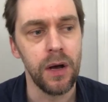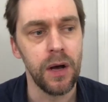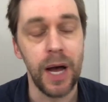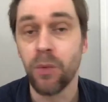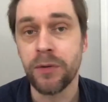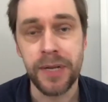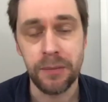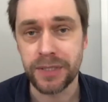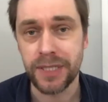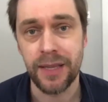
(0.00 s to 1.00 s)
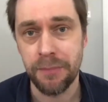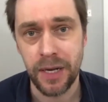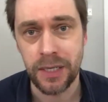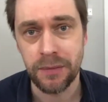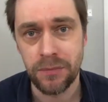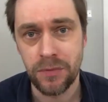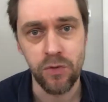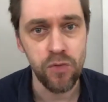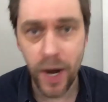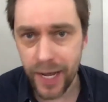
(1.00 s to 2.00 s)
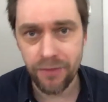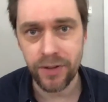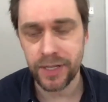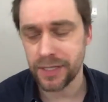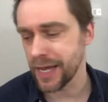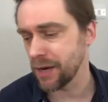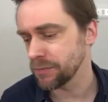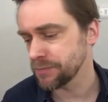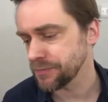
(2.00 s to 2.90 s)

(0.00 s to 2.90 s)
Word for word: wouldn't be able to get that money. Write everything down.